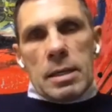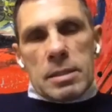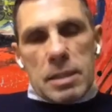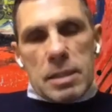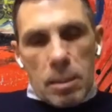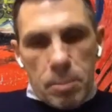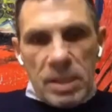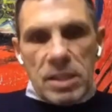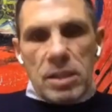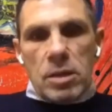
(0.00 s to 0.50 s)

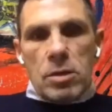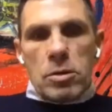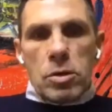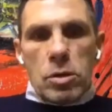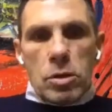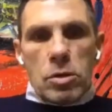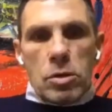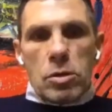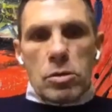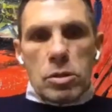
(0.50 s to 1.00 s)
depending on
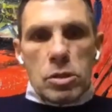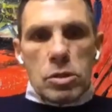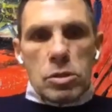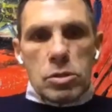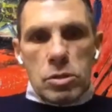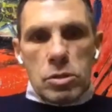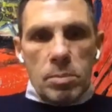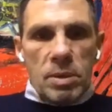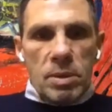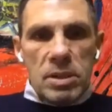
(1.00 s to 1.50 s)
your
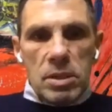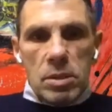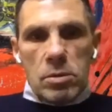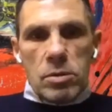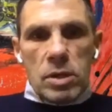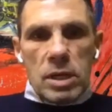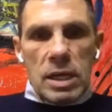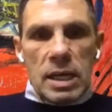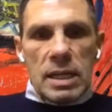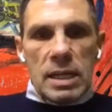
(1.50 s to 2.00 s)
condition, depending
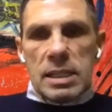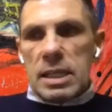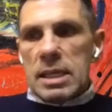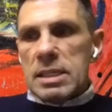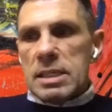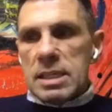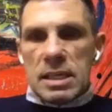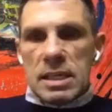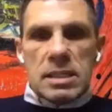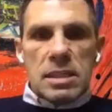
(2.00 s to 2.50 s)
on the
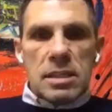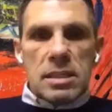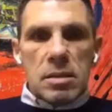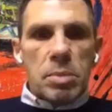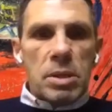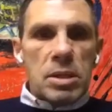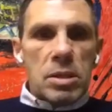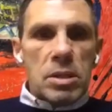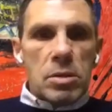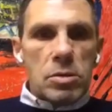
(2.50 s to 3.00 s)
characteristics, and
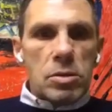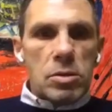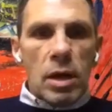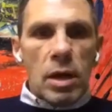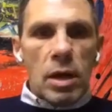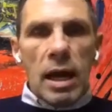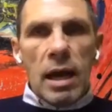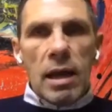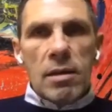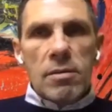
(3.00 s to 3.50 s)
depending on your
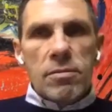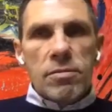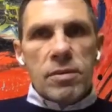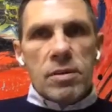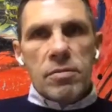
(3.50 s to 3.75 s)
life,